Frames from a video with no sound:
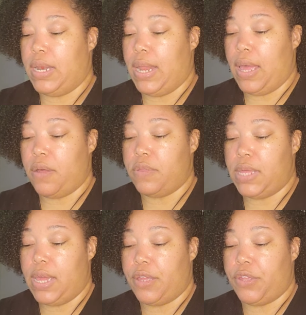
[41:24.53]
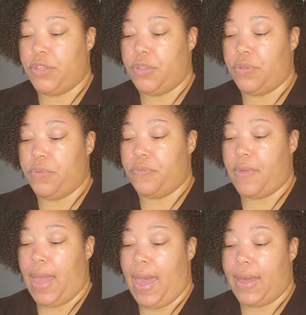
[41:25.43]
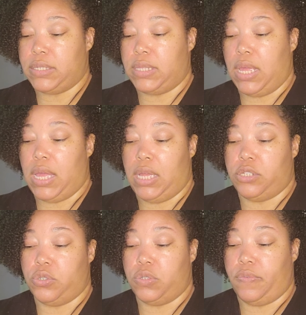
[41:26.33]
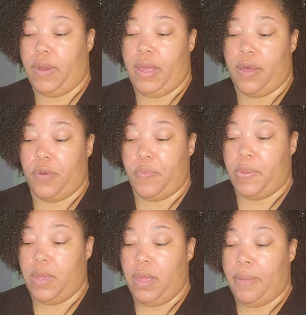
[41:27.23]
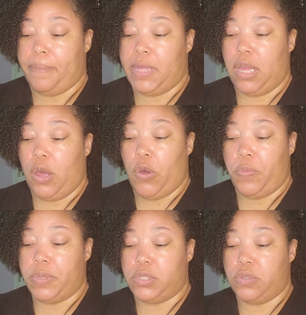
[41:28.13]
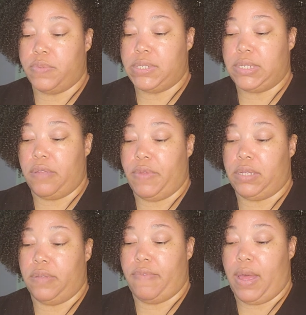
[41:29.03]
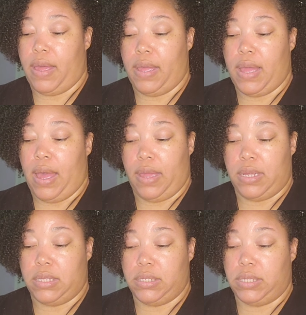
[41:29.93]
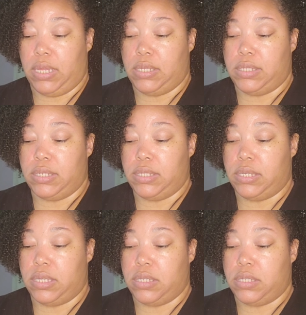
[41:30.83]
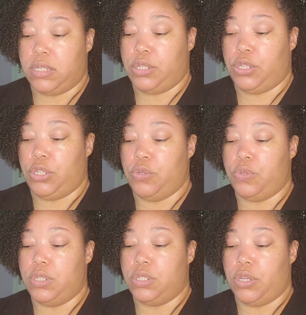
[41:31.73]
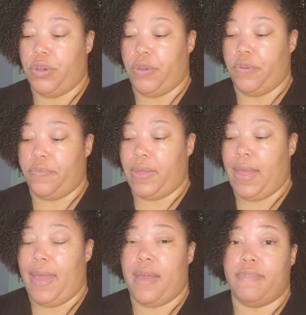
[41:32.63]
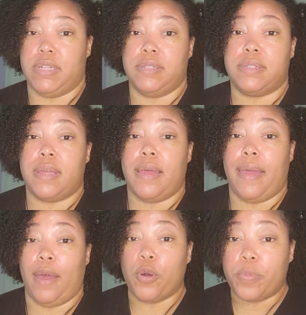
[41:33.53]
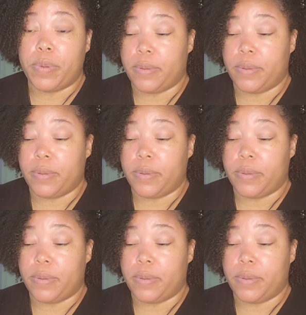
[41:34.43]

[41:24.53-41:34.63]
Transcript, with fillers: now that you've asked the angels for help, be open to receiving divine guidance and assistance. You deserve heaven's help.